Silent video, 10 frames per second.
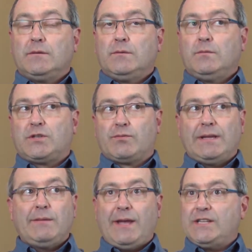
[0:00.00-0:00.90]
which
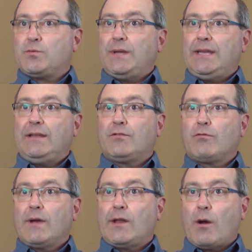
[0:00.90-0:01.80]
really means we need to
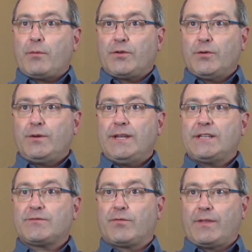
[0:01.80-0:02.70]
create
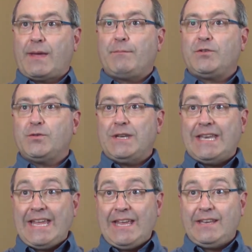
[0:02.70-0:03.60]
opportunities for them to
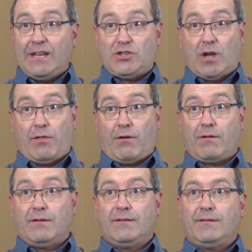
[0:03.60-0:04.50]
need each
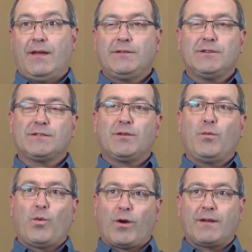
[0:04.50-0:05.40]
other, not just to
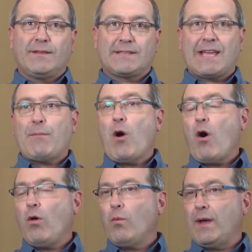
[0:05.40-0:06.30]
work in the same
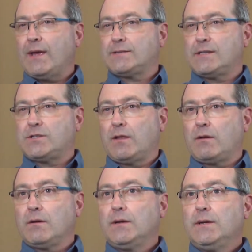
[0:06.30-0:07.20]
hallway as each
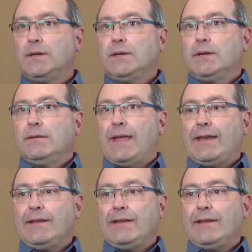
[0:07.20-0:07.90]
other. That